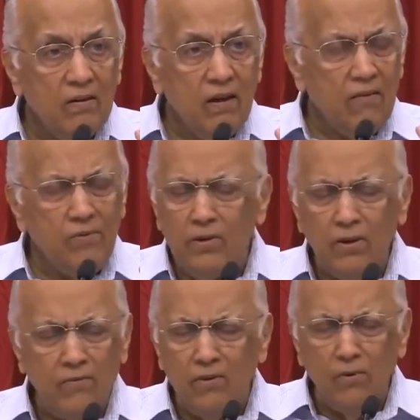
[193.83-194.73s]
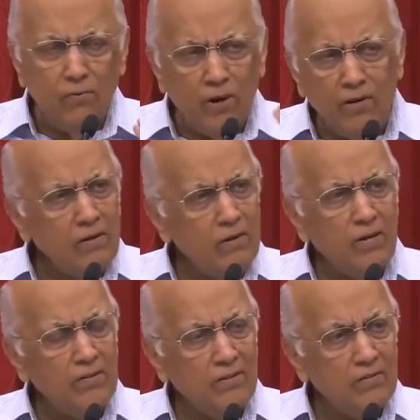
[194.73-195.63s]
Haven't you, have you ever wondered
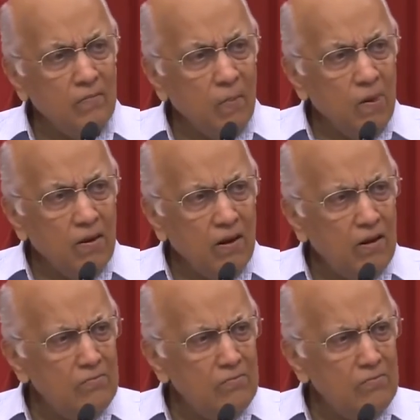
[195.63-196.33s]
about how